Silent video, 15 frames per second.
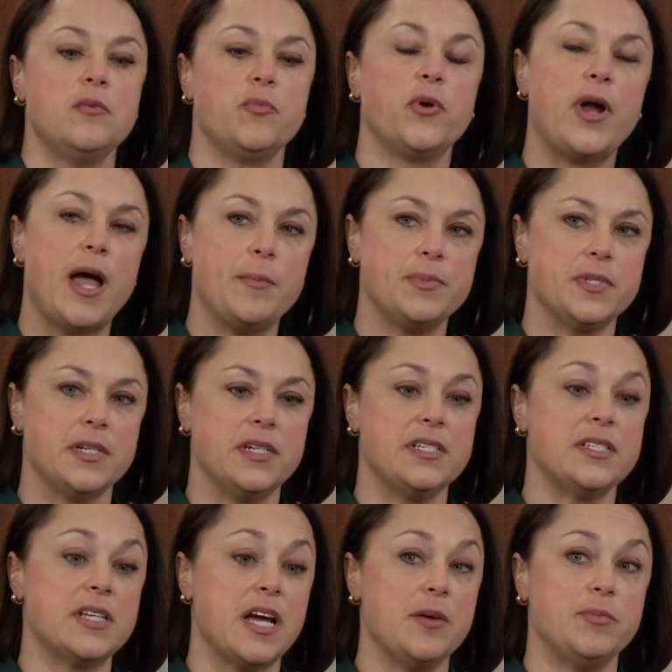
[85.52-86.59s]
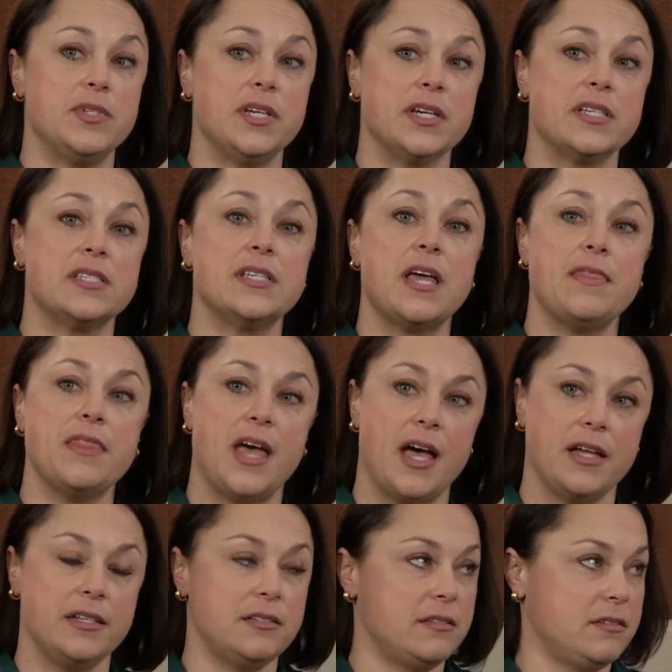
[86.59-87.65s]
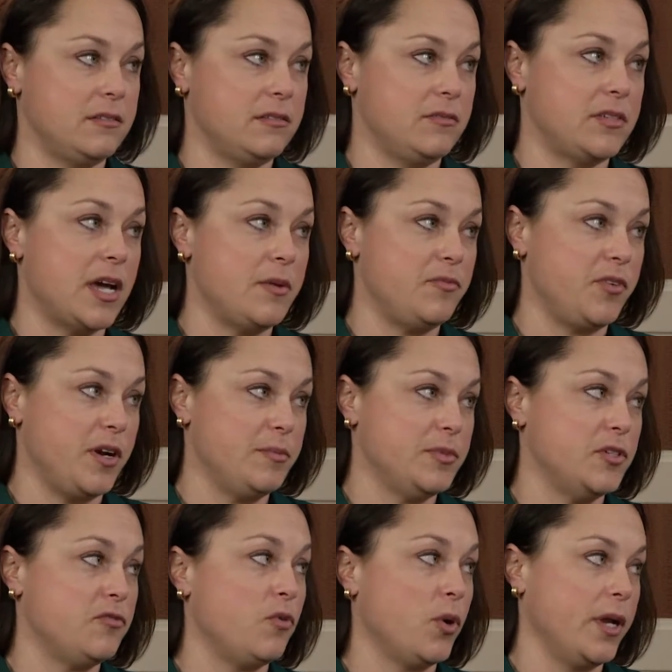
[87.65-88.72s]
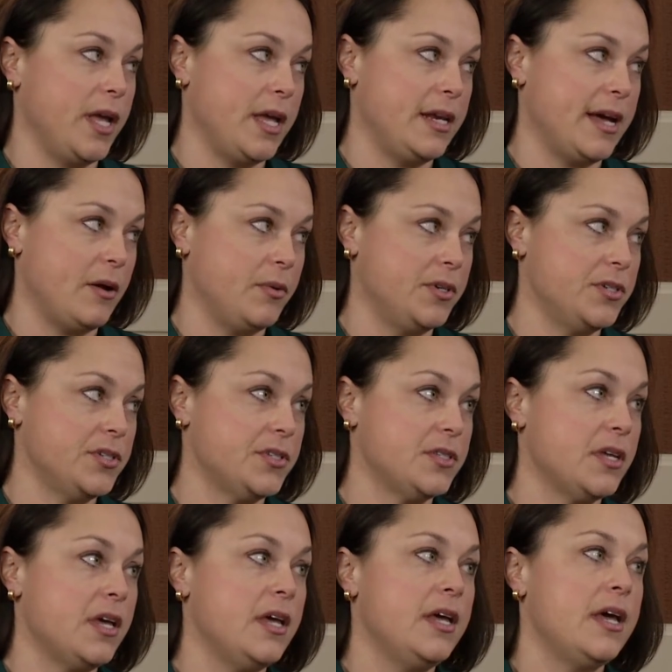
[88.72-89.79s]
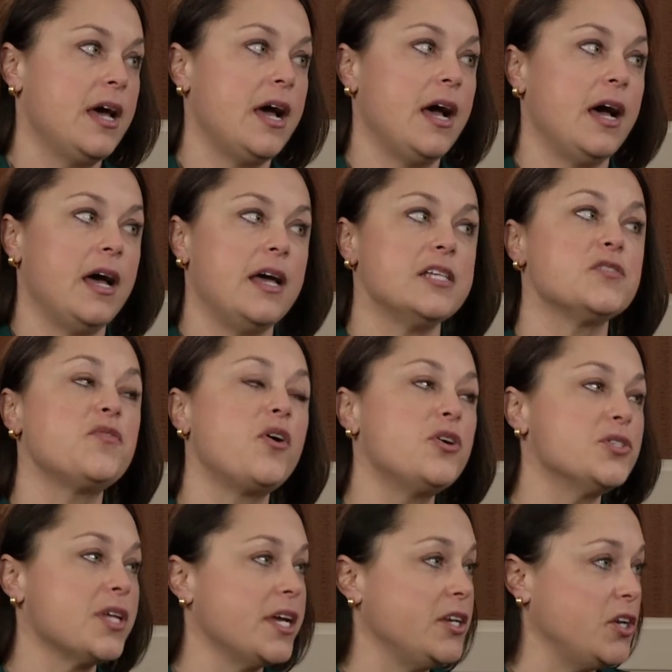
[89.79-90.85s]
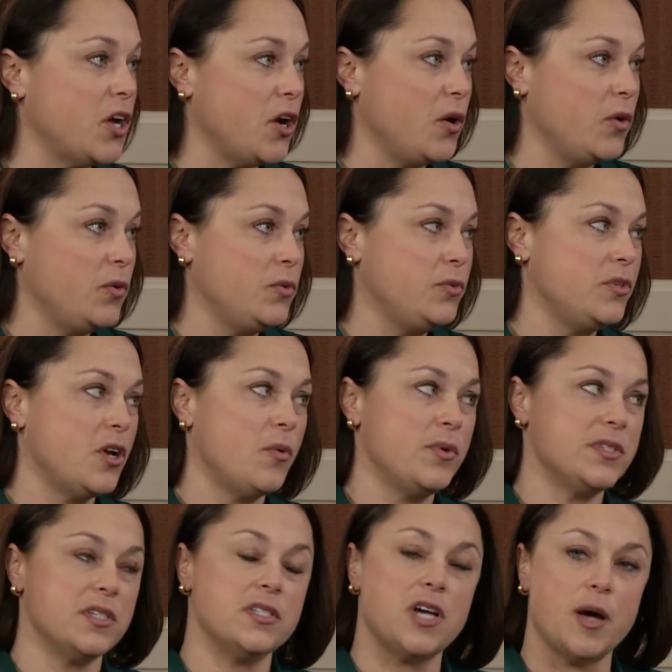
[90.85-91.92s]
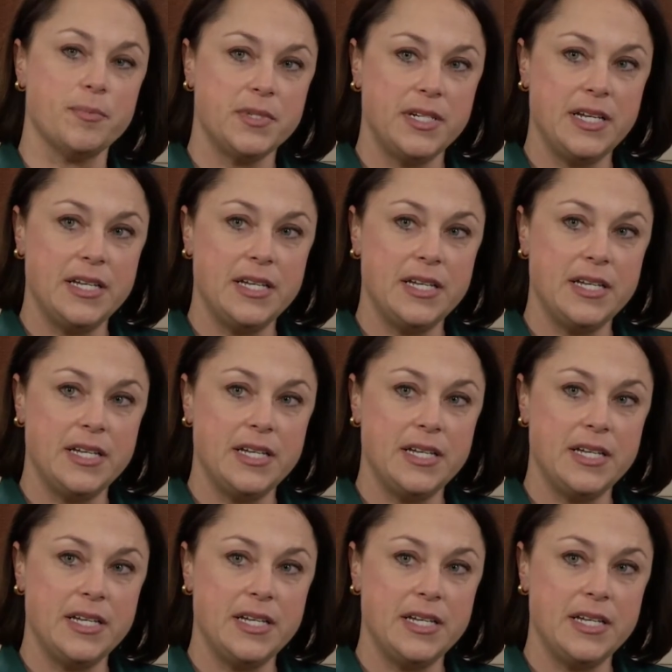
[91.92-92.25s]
perhaps it is time to extend that time frame to 48 hours. As far as I know, no one's adopted